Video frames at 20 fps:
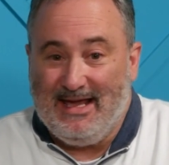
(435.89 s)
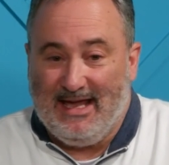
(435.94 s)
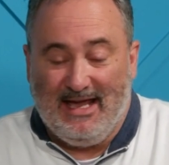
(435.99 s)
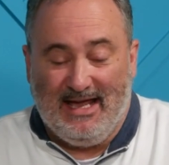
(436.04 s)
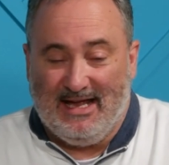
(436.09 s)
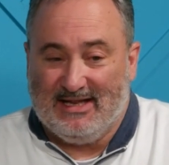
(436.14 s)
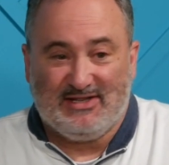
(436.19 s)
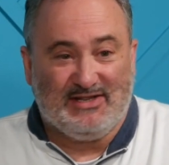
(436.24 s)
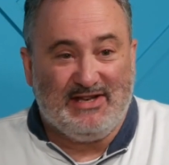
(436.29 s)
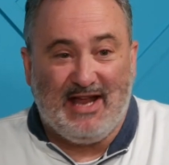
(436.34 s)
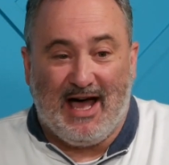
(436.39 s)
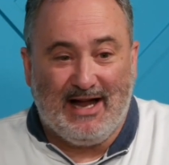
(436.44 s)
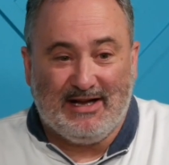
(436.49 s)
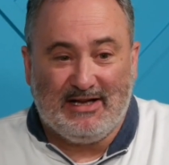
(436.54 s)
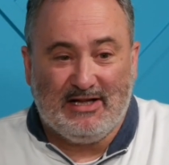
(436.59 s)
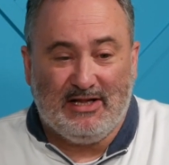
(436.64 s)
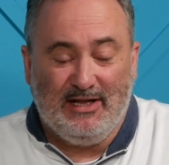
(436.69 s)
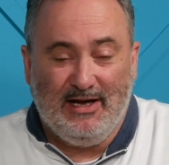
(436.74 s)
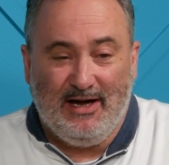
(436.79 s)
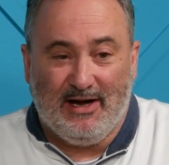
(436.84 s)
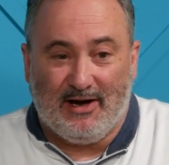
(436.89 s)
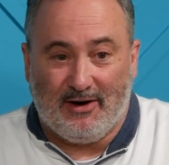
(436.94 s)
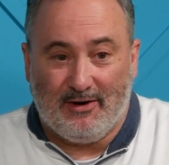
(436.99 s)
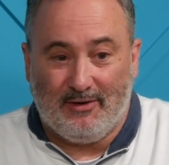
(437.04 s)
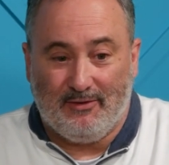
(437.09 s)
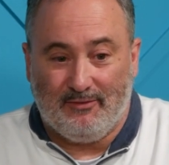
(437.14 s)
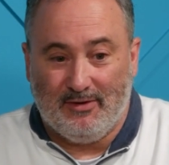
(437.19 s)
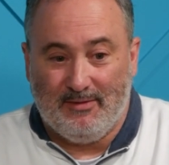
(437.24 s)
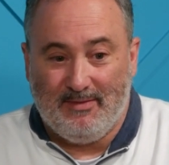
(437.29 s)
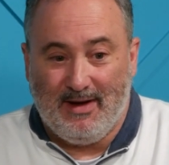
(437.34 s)
It's not
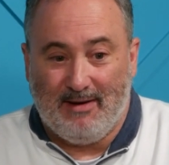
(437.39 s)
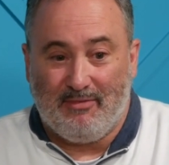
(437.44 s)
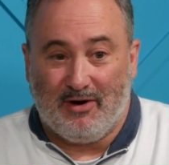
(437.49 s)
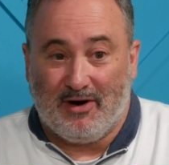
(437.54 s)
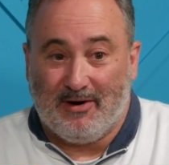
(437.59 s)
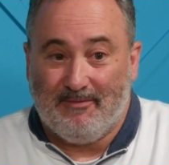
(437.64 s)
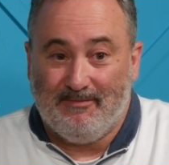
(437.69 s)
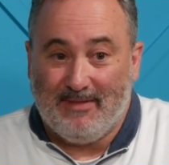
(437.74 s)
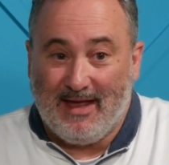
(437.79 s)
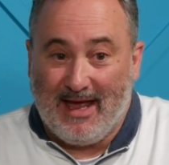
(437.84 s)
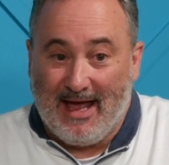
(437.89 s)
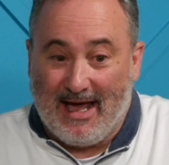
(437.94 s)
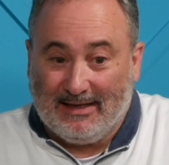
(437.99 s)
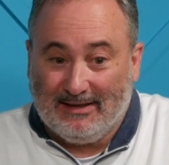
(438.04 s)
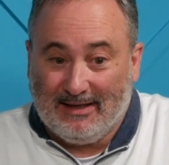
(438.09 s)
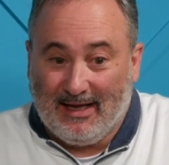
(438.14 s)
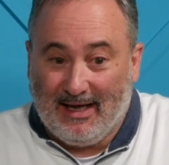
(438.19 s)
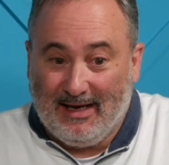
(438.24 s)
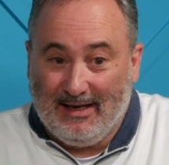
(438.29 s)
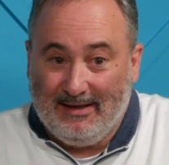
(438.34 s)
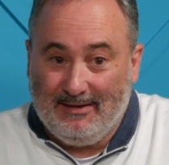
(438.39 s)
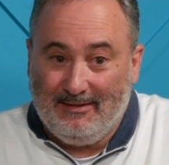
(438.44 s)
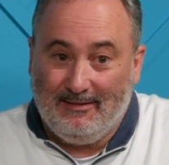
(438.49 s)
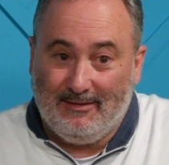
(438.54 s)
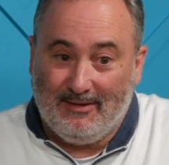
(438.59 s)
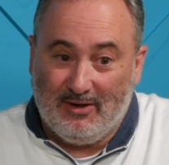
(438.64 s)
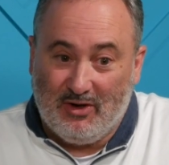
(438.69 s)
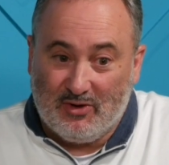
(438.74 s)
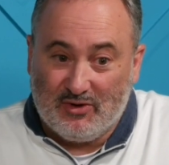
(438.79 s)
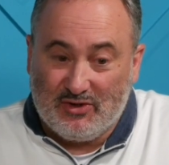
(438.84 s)
clear. Remember, headline,
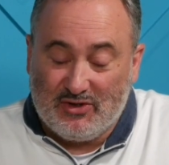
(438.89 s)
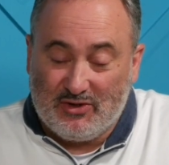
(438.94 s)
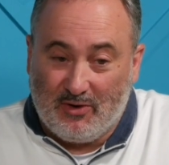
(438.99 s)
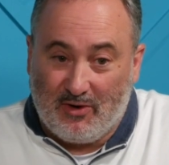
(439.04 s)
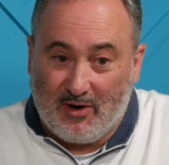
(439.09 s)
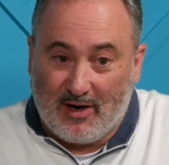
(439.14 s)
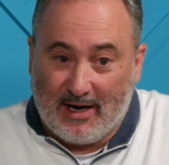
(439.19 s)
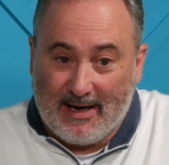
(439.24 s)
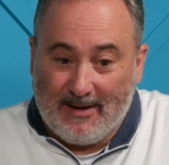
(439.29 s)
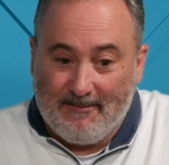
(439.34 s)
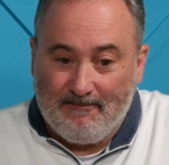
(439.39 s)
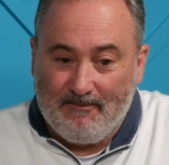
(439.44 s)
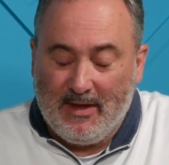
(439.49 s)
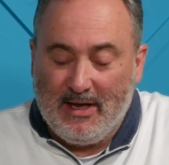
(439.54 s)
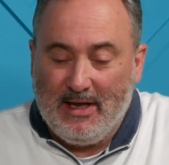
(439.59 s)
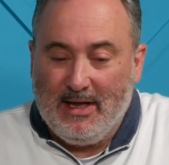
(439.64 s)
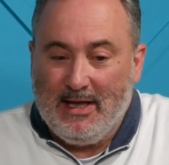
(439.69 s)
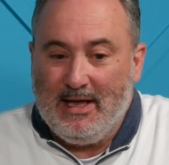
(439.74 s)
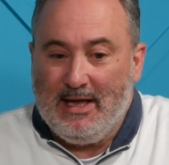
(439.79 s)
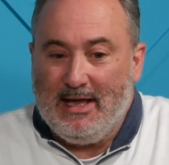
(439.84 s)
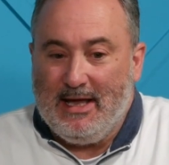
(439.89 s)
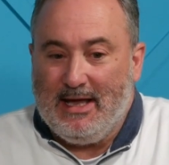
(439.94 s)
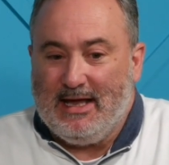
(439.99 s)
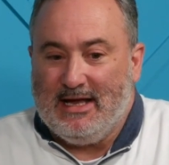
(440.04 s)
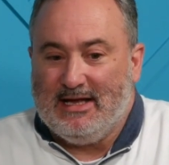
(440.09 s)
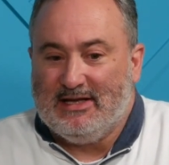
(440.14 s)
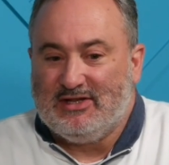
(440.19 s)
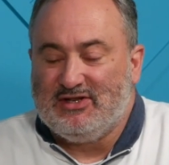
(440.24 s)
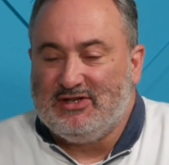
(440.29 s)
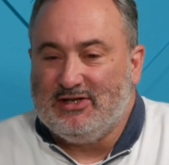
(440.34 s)
no story.
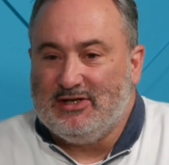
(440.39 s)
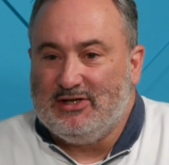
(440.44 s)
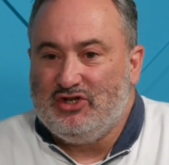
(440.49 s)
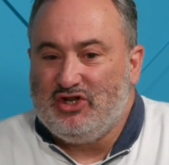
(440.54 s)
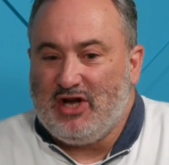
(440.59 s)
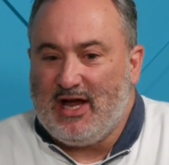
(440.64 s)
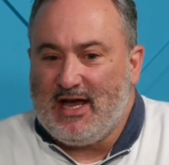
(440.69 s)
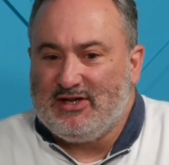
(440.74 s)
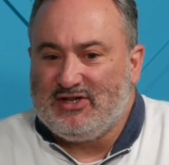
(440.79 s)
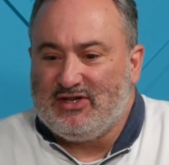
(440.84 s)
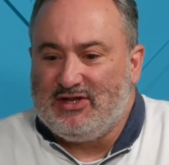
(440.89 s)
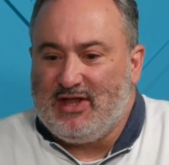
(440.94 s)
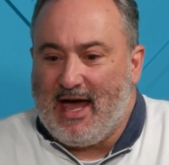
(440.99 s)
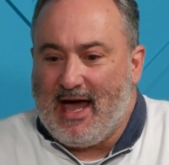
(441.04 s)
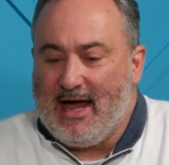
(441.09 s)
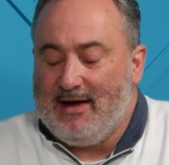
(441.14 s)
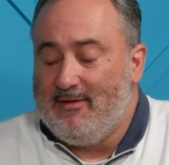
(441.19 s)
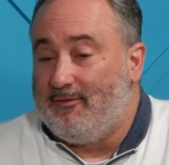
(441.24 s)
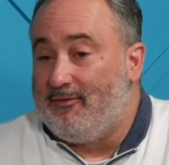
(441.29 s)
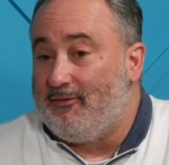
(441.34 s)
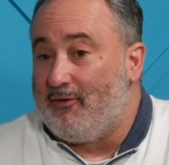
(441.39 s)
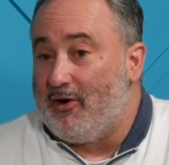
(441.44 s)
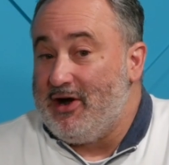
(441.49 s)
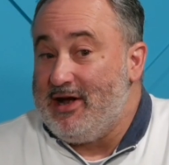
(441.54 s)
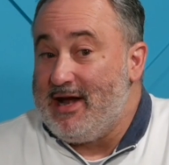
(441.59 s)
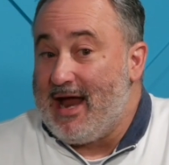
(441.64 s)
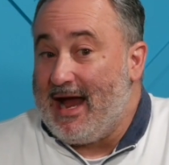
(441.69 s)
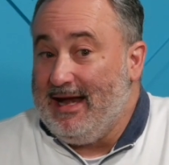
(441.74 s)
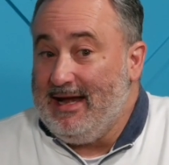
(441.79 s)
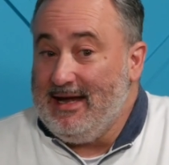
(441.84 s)
It suggests that for
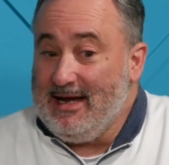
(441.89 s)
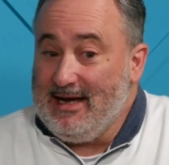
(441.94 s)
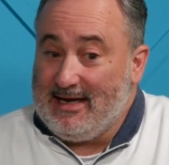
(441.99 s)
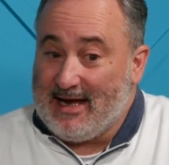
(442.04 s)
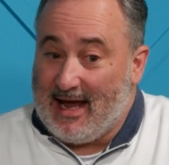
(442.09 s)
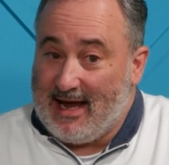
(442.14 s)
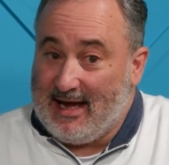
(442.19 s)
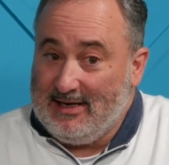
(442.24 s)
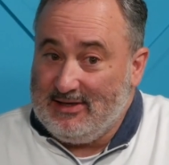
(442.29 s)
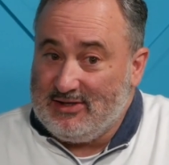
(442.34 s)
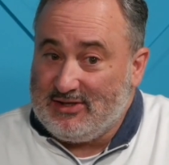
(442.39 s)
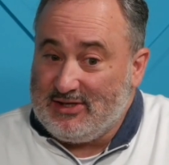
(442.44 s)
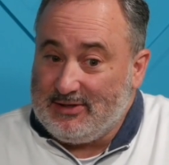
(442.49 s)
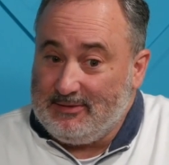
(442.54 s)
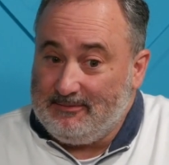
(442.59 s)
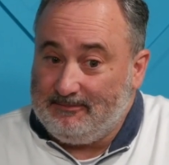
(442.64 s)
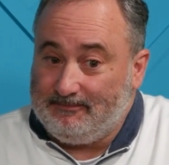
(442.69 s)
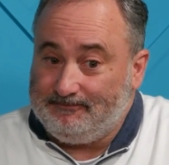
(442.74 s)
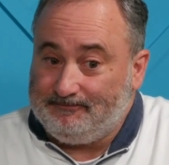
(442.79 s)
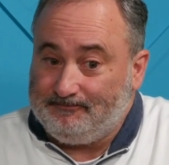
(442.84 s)
90 days,